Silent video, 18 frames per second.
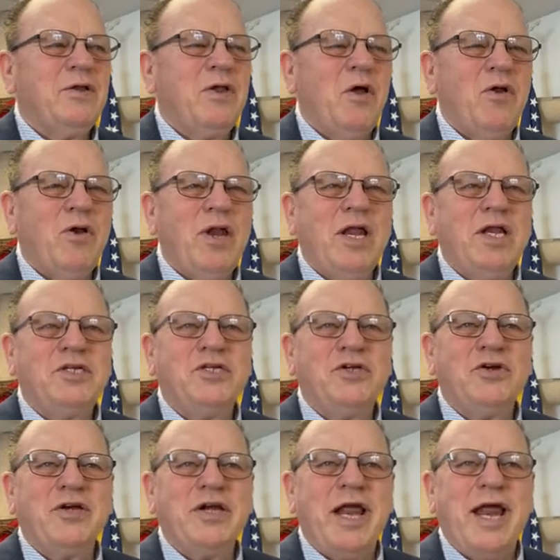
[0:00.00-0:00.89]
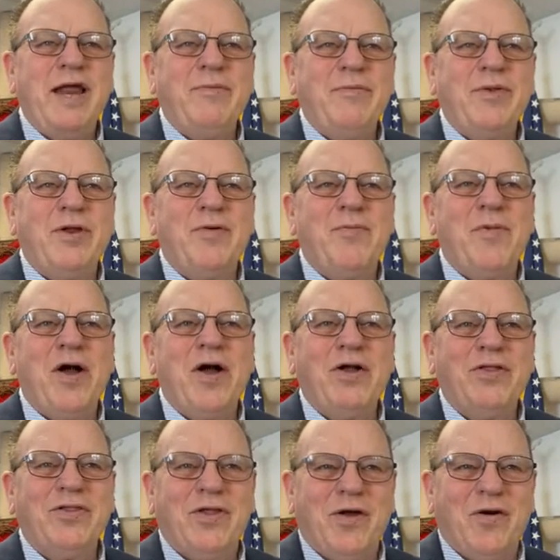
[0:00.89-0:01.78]
Don't let your name be
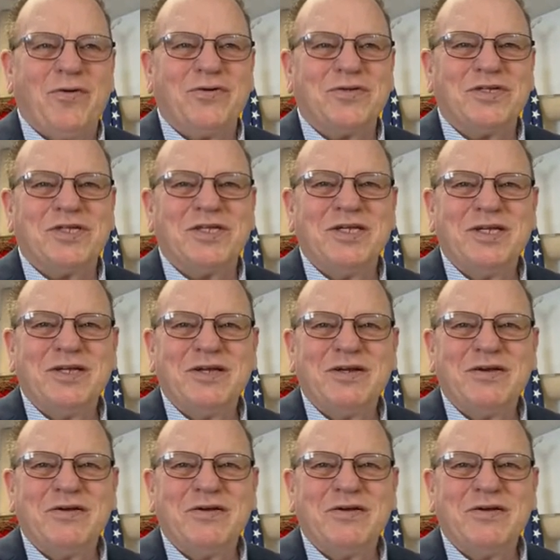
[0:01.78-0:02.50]
among those.